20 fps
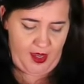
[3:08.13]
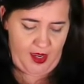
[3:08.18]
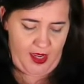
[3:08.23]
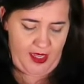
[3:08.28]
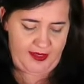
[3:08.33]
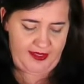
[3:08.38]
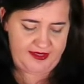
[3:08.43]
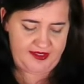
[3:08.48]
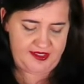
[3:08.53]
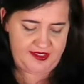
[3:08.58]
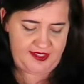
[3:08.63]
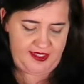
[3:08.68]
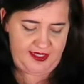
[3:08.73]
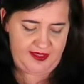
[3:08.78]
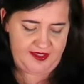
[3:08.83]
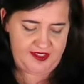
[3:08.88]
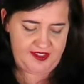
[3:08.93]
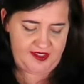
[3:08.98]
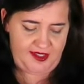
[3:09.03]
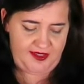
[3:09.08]
I like to
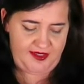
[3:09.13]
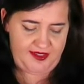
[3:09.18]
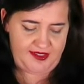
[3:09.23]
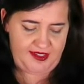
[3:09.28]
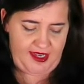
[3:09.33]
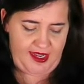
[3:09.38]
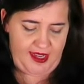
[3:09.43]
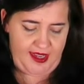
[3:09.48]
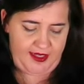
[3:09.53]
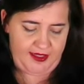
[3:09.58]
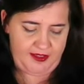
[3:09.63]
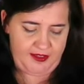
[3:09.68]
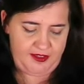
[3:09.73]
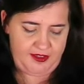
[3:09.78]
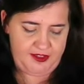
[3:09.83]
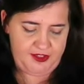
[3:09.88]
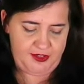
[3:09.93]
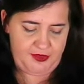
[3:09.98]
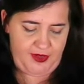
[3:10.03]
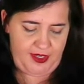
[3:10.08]
take this on the
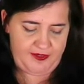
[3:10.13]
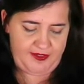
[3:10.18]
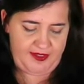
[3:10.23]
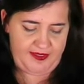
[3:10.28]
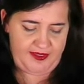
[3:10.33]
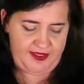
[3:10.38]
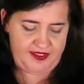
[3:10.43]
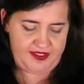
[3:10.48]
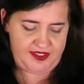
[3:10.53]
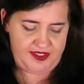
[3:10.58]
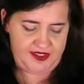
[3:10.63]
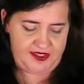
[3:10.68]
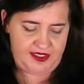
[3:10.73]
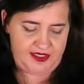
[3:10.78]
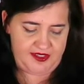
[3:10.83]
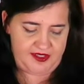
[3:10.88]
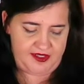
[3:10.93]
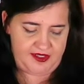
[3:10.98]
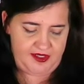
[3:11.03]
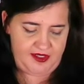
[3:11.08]
diagonal so everything
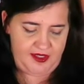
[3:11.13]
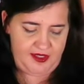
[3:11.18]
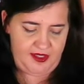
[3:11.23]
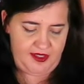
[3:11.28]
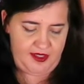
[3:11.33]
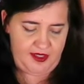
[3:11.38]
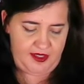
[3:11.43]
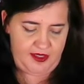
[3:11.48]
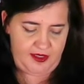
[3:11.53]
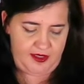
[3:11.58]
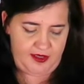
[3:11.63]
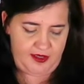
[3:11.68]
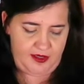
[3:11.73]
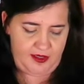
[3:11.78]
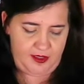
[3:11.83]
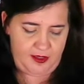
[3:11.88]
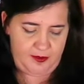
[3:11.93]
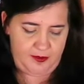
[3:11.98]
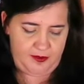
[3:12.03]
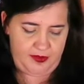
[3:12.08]
sticks
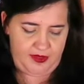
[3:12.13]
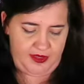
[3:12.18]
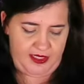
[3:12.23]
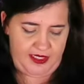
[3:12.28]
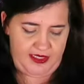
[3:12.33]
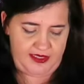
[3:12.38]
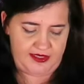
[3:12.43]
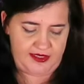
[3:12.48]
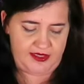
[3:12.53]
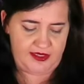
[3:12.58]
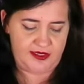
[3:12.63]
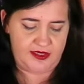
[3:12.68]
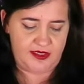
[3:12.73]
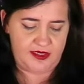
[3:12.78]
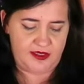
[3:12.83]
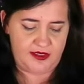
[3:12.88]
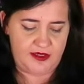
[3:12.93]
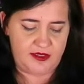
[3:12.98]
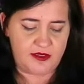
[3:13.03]
in place.